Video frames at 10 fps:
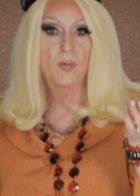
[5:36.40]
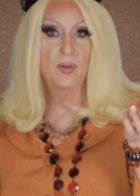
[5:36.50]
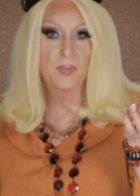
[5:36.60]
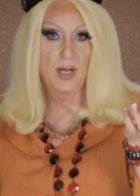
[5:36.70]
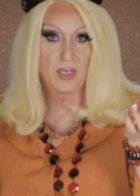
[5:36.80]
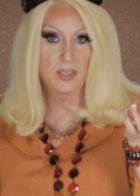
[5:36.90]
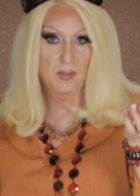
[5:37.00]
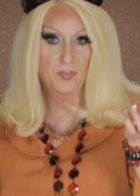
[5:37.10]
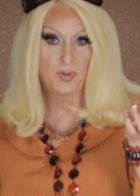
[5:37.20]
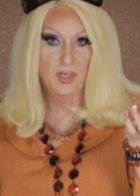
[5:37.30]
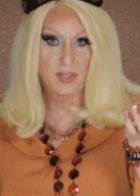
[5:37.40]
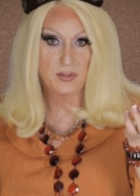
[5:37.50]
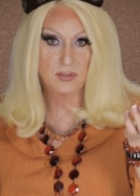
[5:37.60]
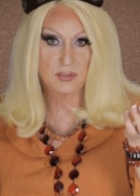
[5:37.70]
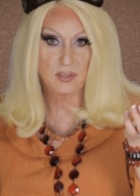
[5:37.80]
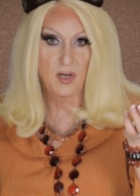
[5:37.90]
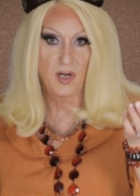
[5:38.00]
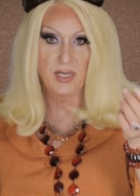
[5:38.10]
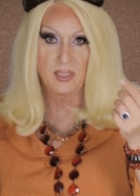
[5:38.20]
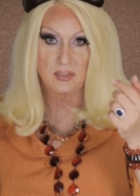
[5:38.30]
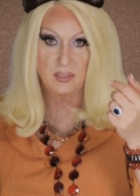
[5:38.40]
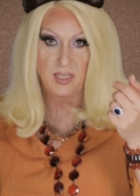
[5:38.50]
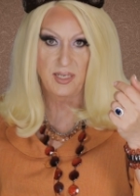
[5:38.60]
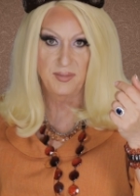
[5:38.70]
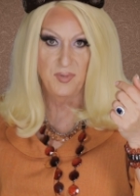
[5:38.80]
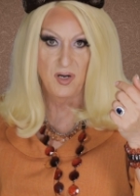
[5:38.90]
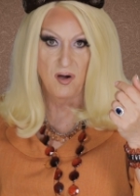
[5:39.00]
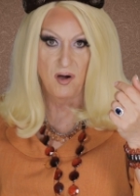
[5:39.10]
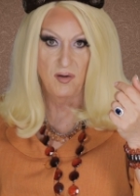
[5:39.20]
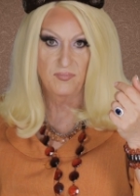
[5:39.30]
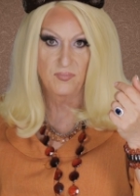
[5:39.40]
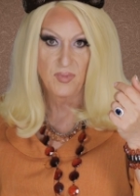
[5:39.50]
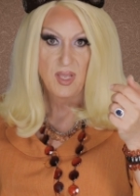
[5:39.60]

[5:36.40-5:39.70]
When my little brother saw it, it set him off.